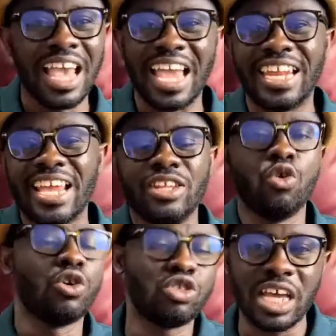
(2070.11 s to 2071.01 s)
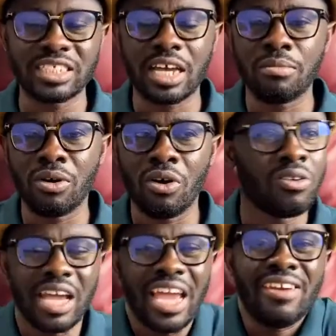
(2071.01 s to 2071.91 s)
And then you go to the exam
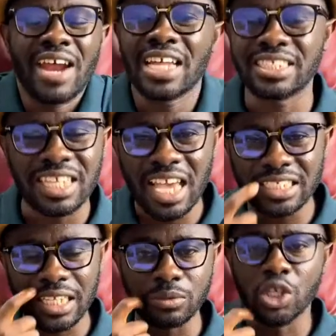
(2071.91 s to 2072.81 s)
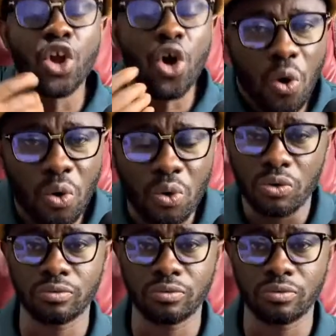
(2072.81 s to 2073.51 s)
hall and write the exams. No.